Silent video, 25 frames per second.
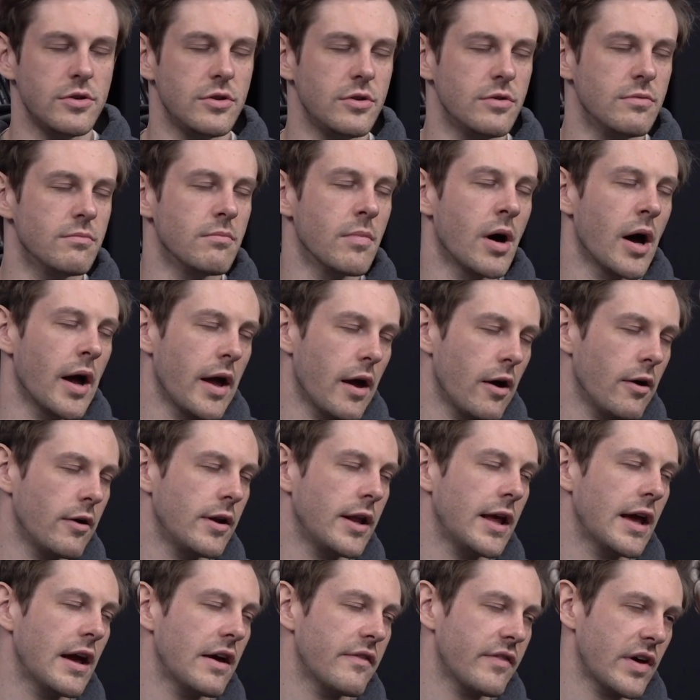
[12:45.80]
You might
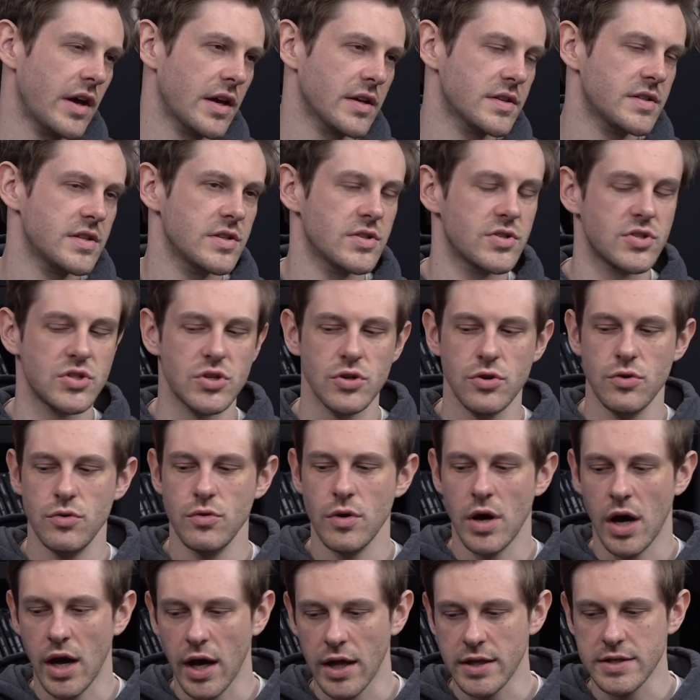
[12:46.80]
only have access to
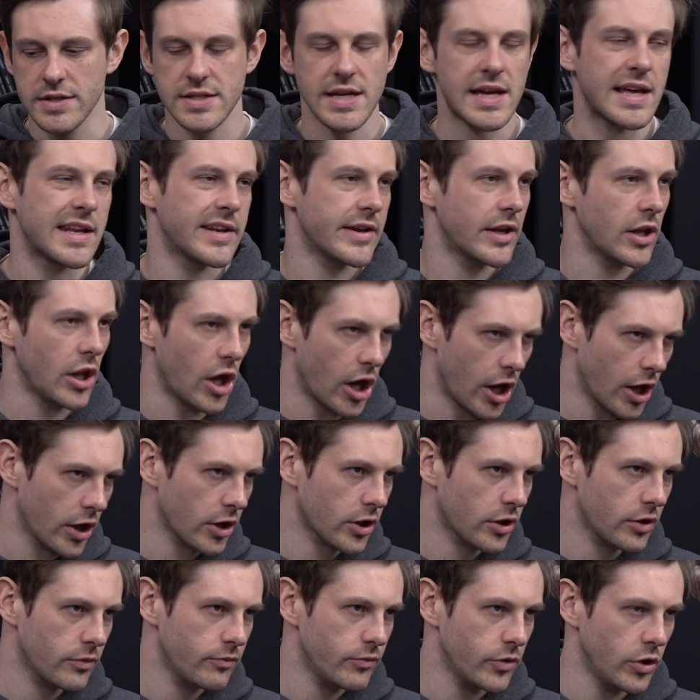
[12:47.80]
Hunt and
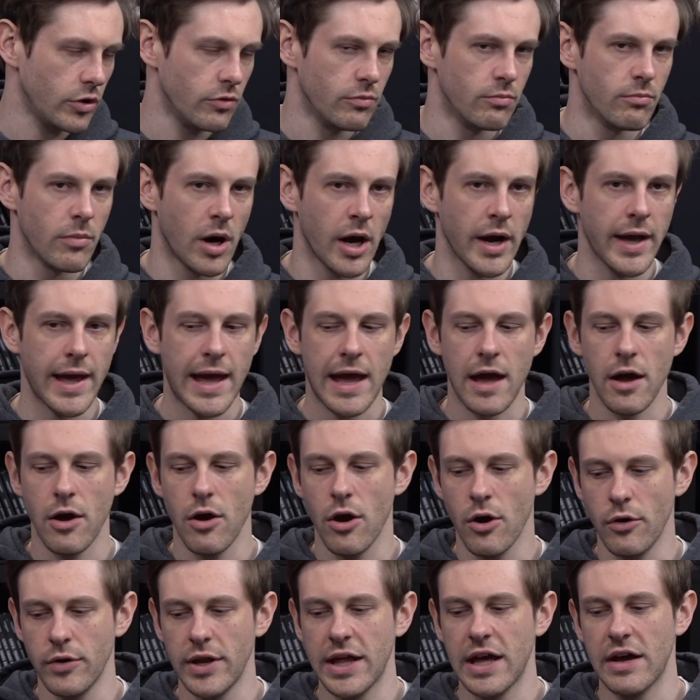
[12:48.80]
Lurk. You might
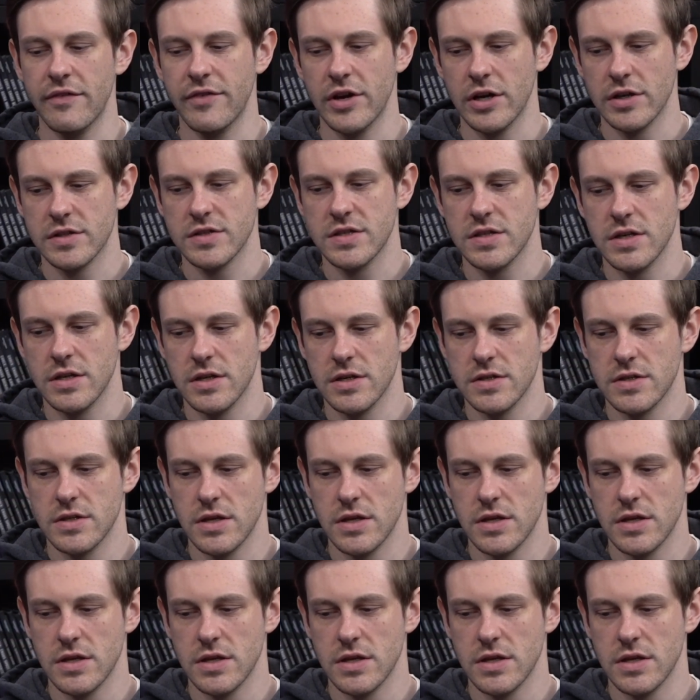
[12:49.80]
only have access